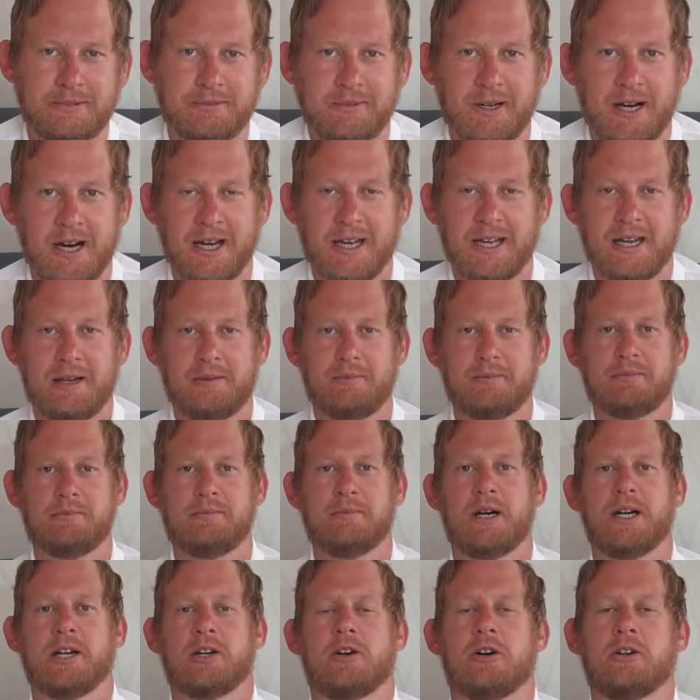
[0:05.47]
I am,
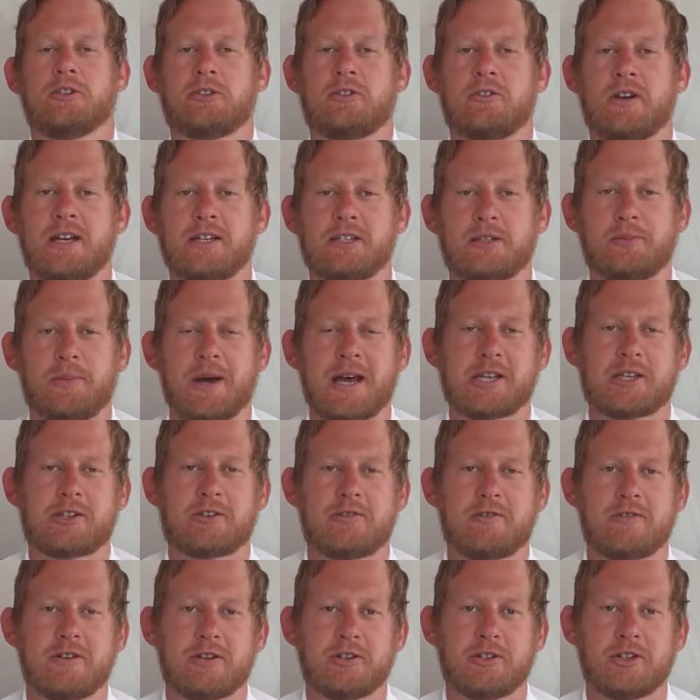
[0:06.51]
by God's grace,
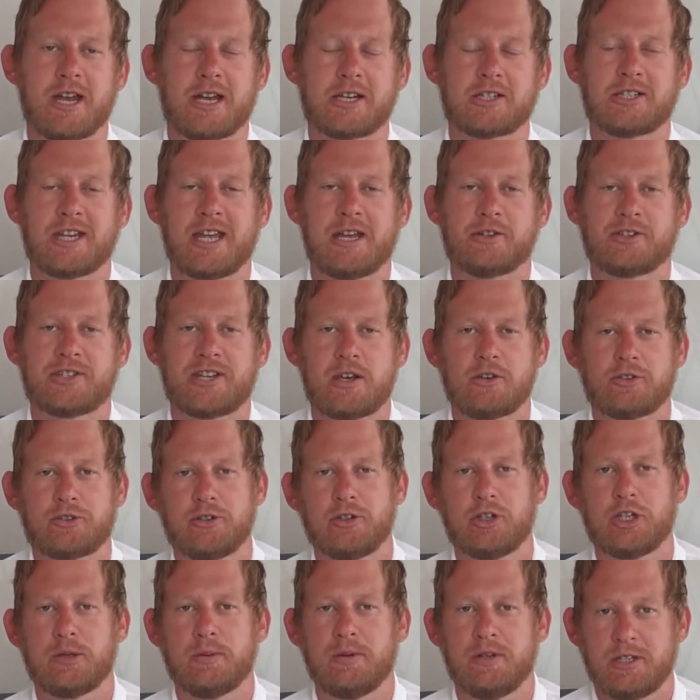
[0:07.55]
pastor at Jacksdale
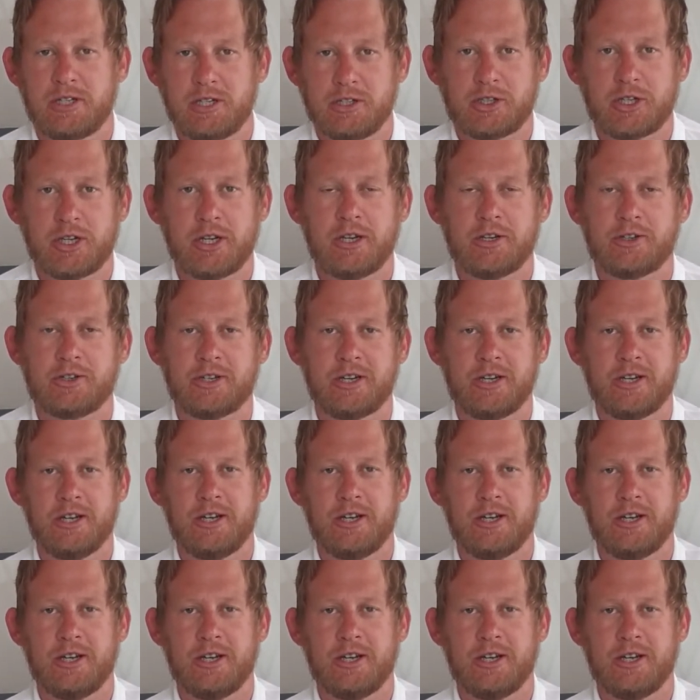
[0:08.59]
Selston Community Church,